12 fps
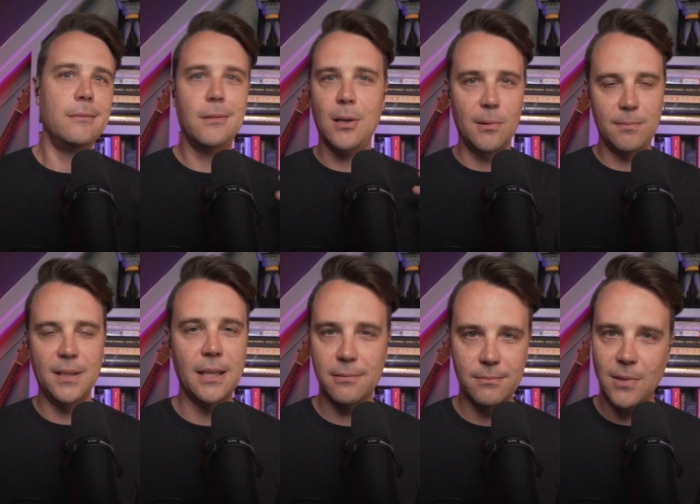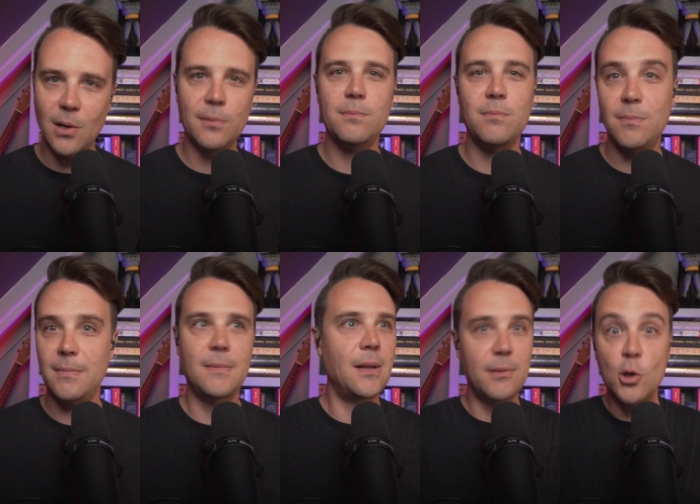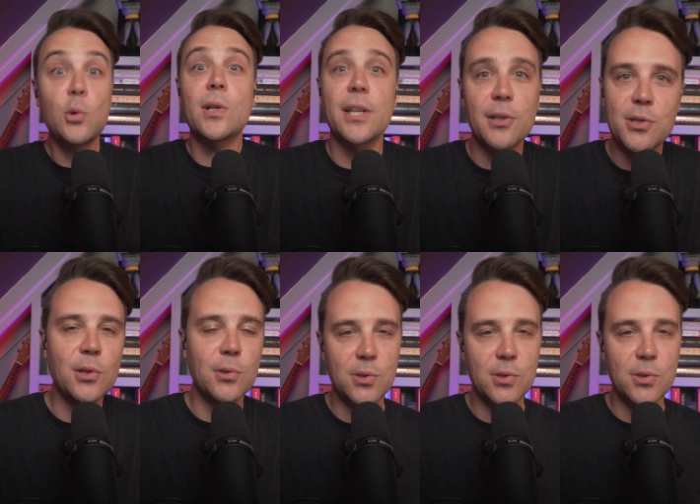all you know all nuclear too.